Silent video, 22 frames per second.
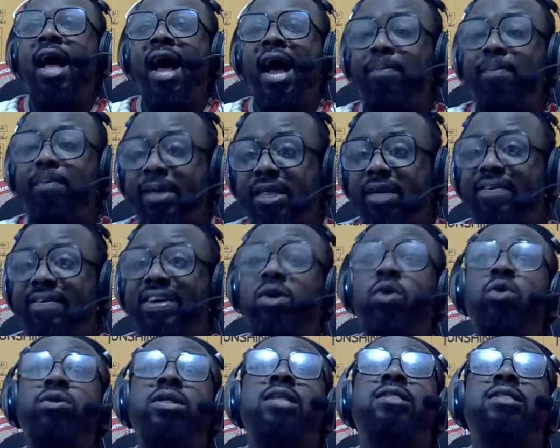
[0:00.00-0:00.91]
And this I
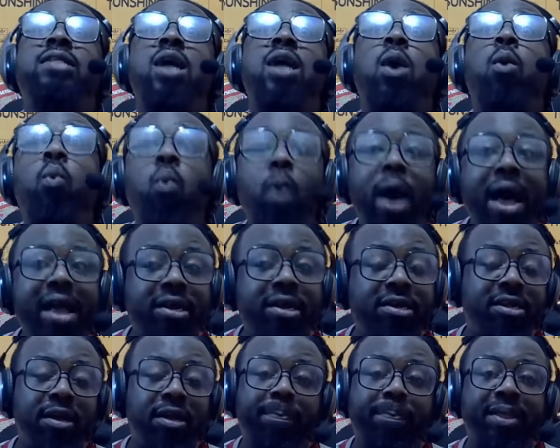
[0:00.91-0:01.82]
don't understand why
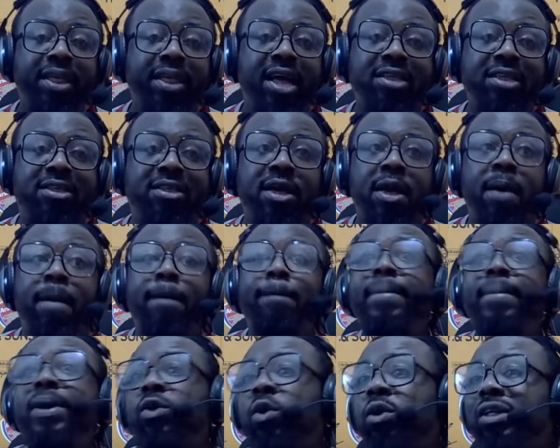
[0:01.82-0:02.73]
Crystal Palace
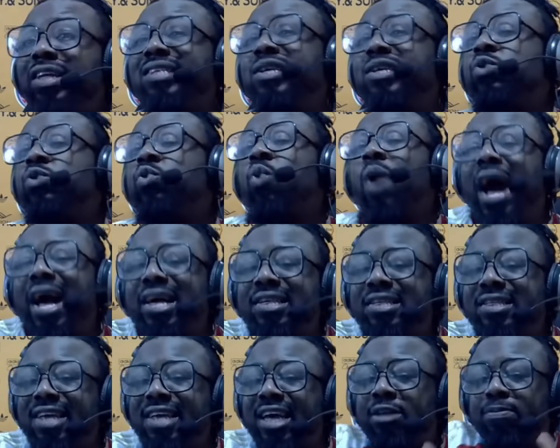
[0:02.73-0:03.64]
may not listen to
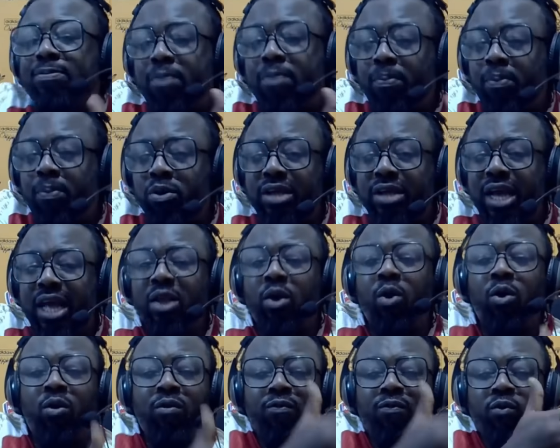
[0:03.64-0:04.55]
Arsenal's
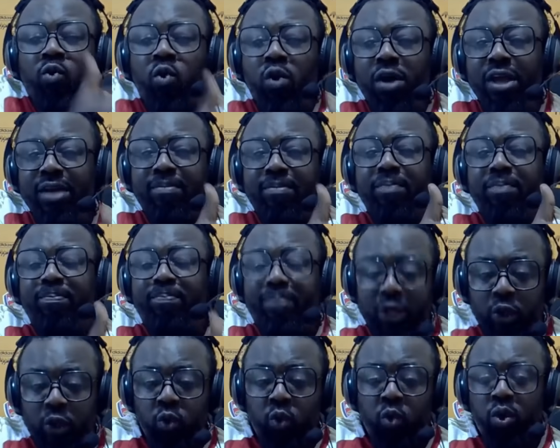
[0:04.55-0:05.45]
proposal of going
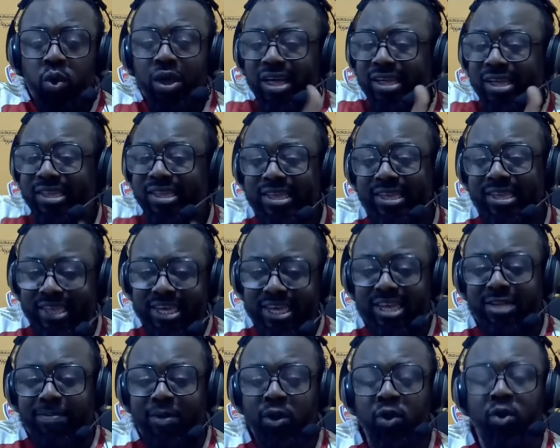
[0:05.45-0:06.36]
below
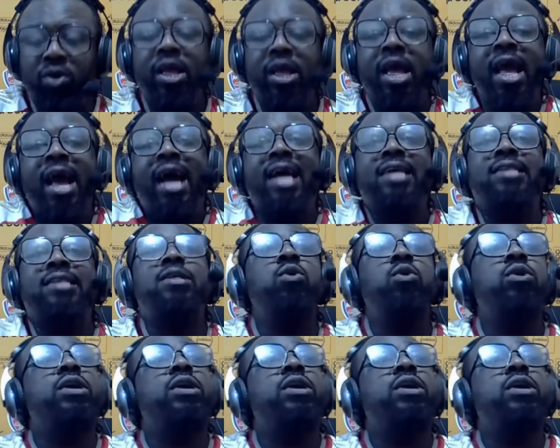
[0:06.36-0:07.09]
68 million and say,